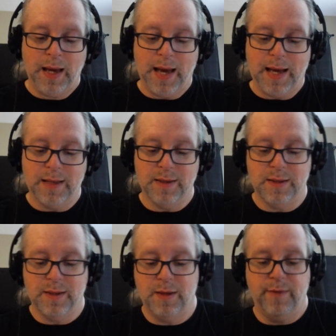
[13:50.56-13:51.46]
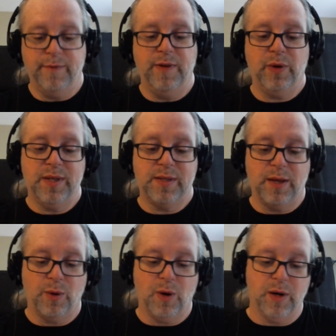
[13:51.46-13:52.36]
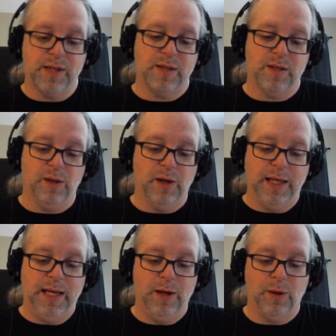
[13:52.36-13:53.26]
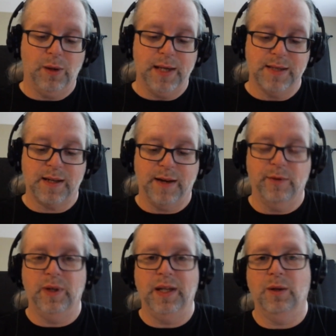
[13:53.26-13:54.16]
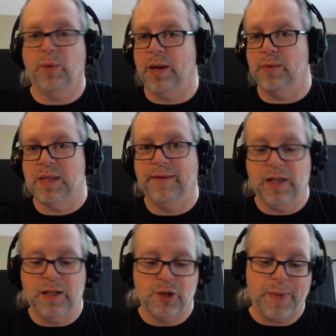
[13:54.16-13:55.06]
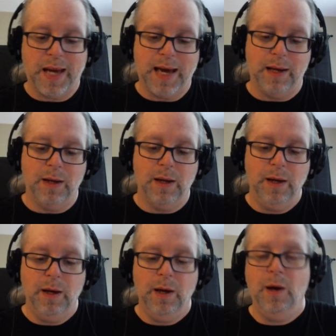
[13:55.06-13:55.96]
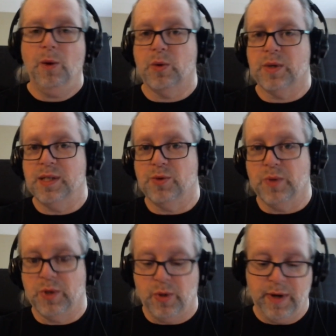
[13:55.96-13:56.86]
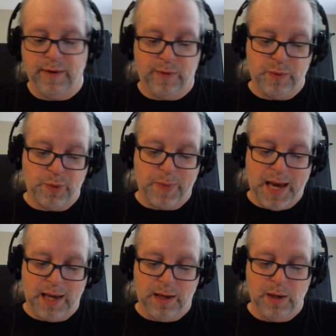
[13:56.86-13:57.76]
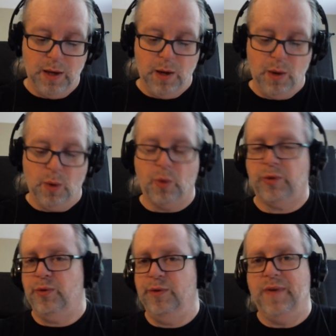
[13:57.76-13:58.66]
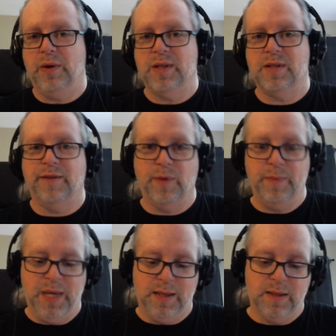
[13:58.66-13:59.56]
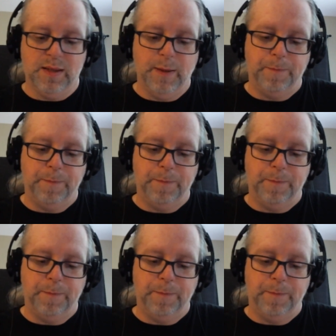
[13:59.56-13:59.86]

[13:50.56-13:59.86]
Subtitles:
And various other artists along here I discovered either when I was living in Japan or since returning from Japan or through various different means.